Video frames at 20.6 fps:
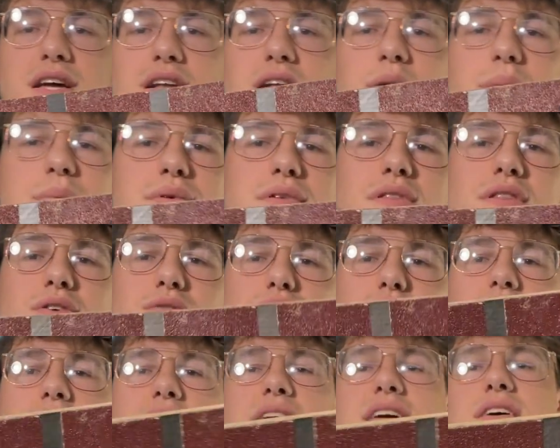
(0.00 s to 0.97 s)
up the
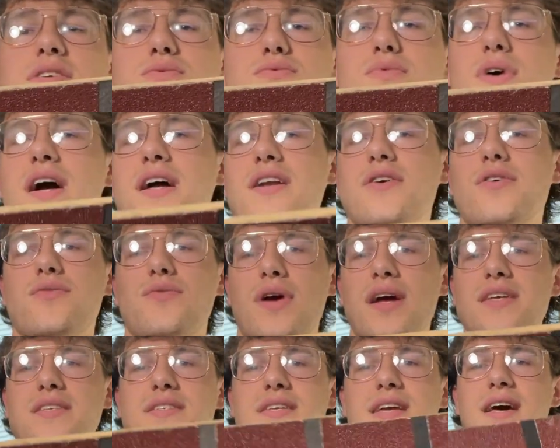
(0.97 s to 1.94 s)
Rocket Rhino
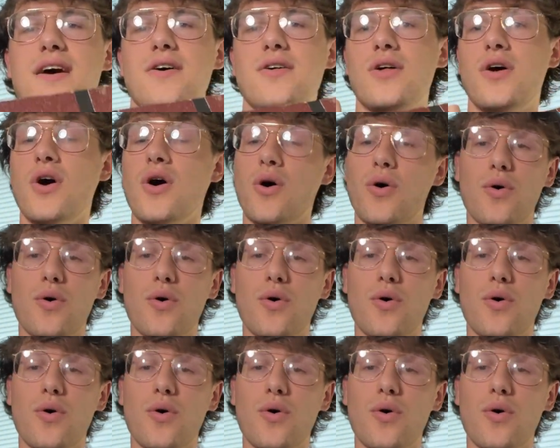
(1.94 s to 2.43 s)
Racetail,